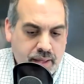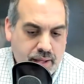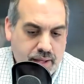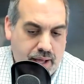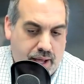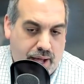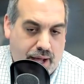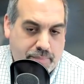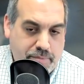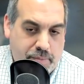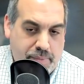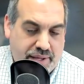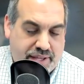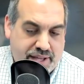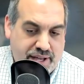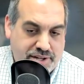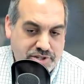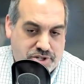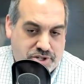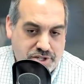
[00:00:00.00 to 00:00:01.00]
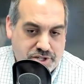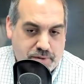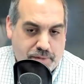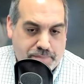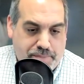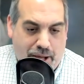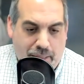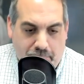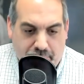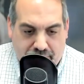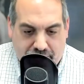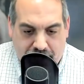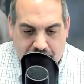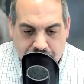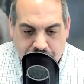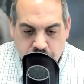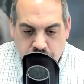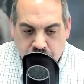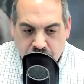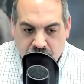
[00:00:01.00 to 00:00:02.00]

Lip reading: But because she's a Republican,